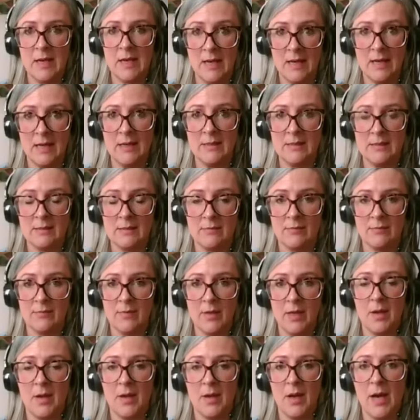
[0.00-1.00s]
died,
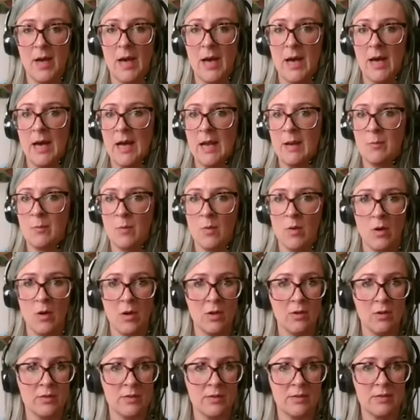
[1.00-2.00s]
I
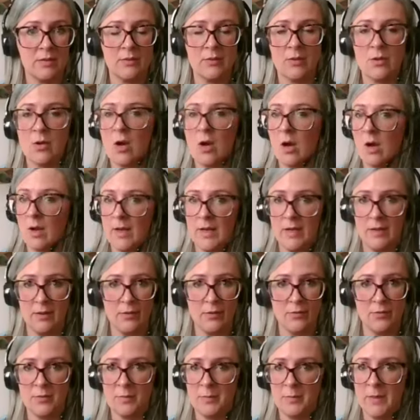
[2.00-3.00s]
was not in a
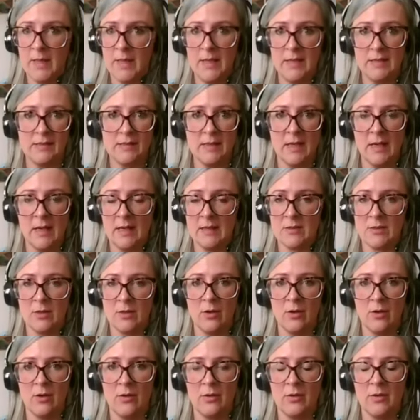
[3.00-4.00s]
good place at
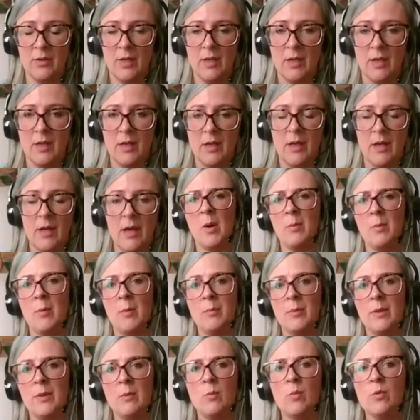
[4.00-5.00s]
all. I
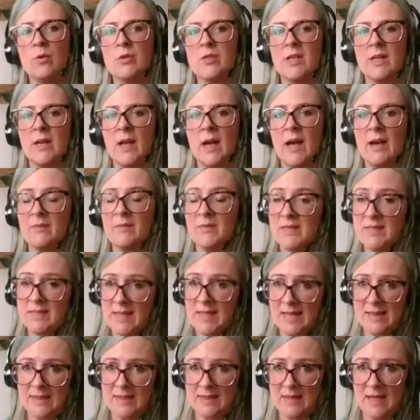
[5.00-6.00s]
probably wouldn't have
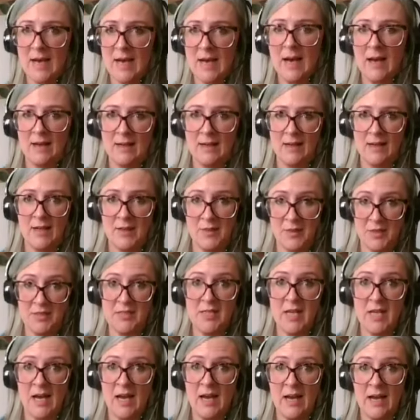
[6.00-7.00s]
said that at the
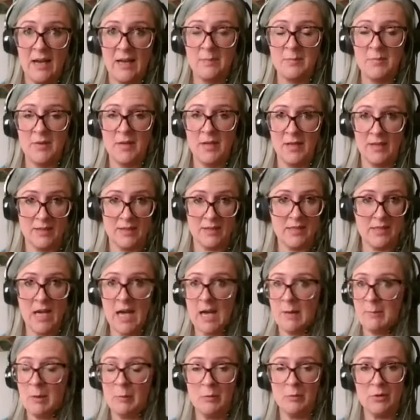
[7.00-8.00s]
time. At the
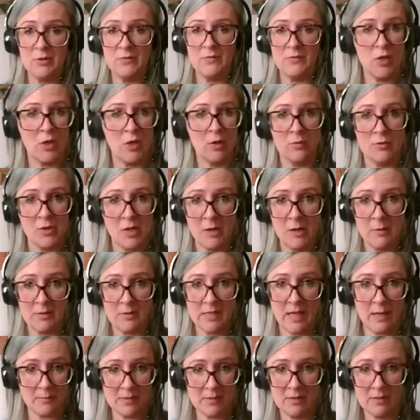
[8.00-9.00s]
time, I would have told you I
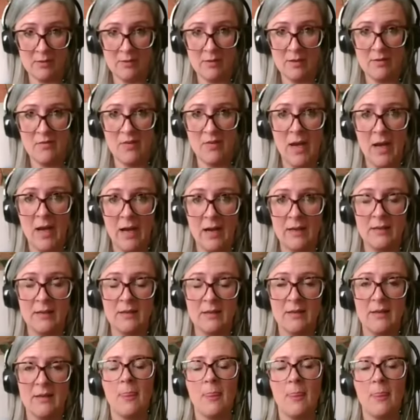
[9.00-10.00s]
was absolutely fine.